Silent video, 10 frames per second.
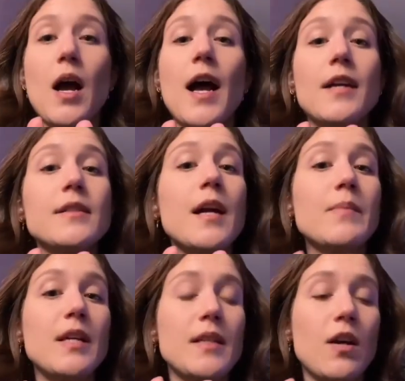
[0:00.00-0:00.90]
Ahead of time,
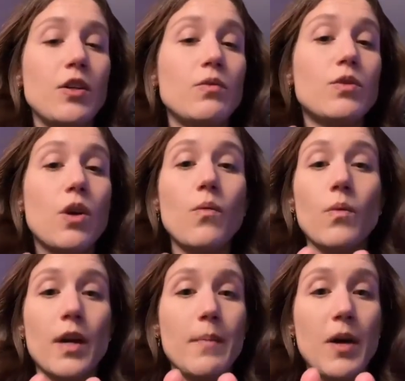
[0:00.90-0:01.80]
they tell you, don't
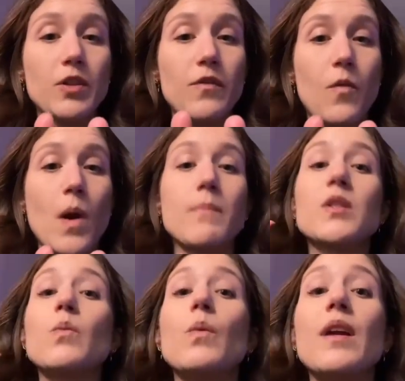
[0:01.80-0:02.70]
worry about the
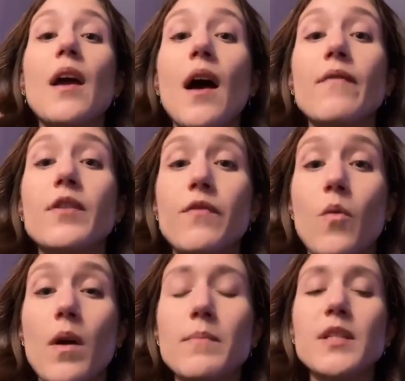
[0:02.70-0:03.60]
forms, we have the
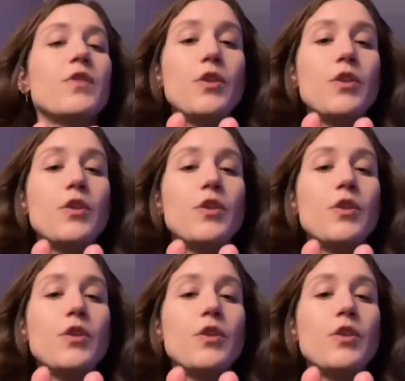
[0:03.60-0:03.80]
forms.